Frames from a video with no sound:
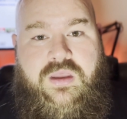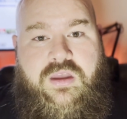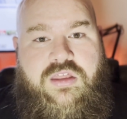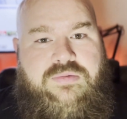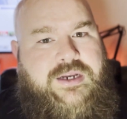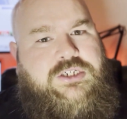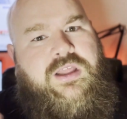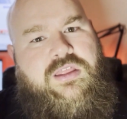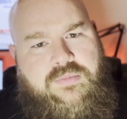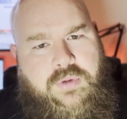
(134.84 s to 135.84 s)

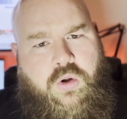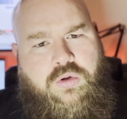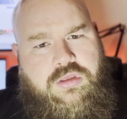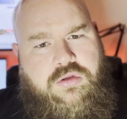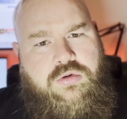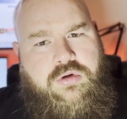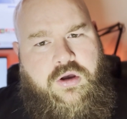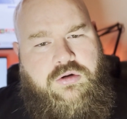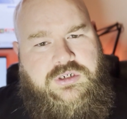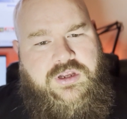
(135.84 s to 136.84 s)
especially some old school
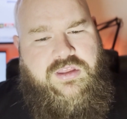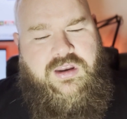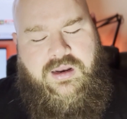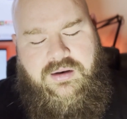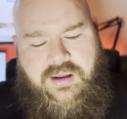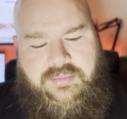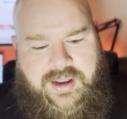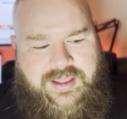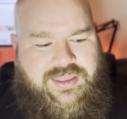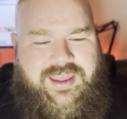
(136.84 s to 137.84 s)
coaches, and I'm
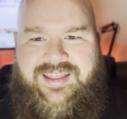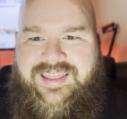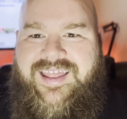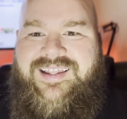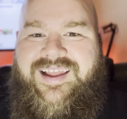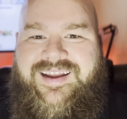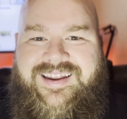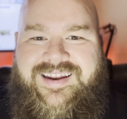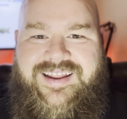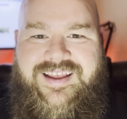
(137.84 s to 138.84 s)
not saying that in like
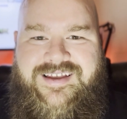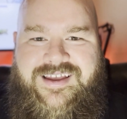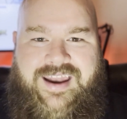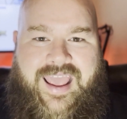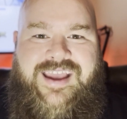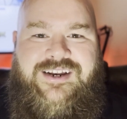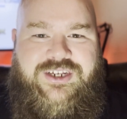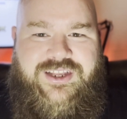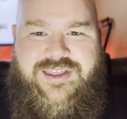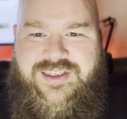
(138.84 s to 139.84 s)
an
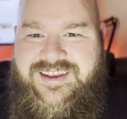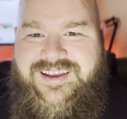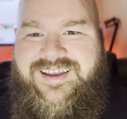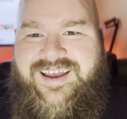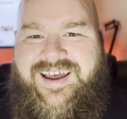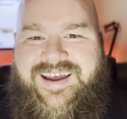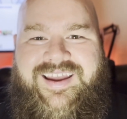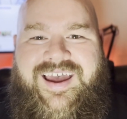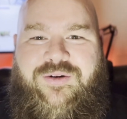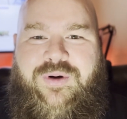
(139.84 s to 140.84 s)
ageist
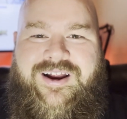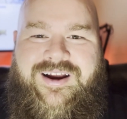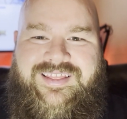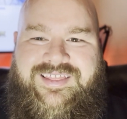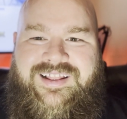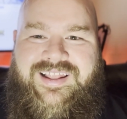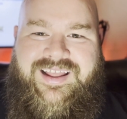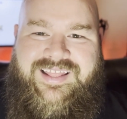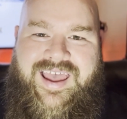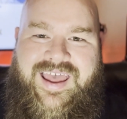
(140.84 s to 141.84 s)
kind of way or anything
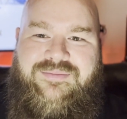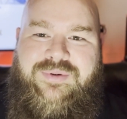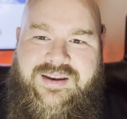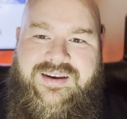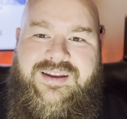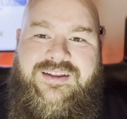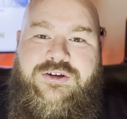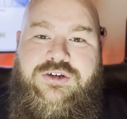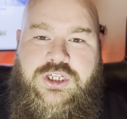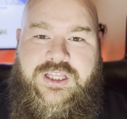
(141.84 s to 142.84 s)
like that, but
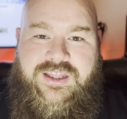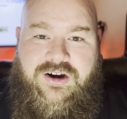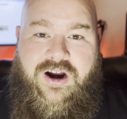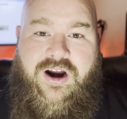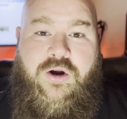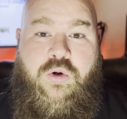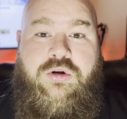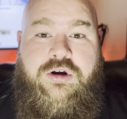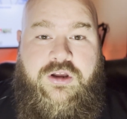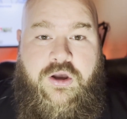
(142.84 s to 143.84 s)
usually there are
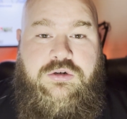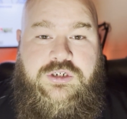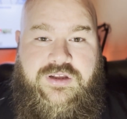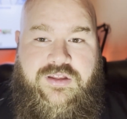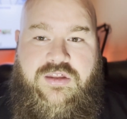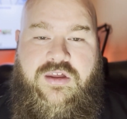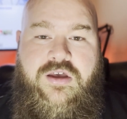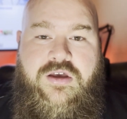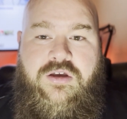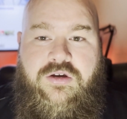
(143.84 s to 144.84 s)
older coaches
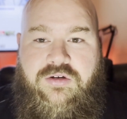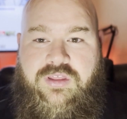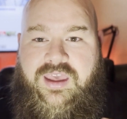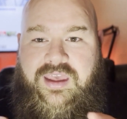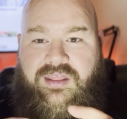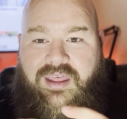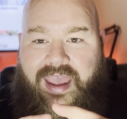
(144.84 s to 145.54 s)
who they